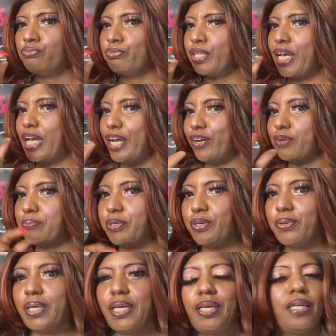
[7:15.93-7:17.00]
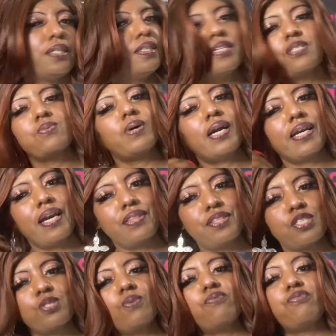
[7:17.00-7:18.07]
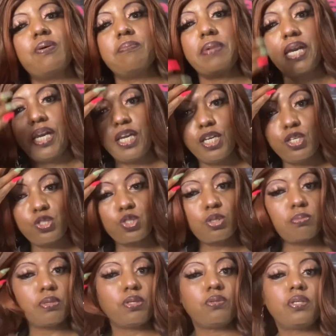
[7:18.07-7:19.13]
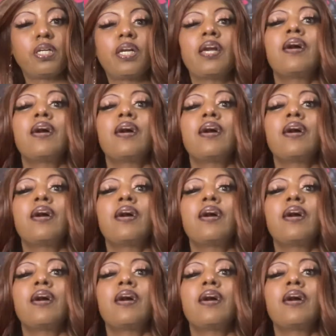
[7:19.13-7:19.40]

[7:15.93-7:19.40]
Hair to Beauty. That's where I got this one from, Hair to Beauty.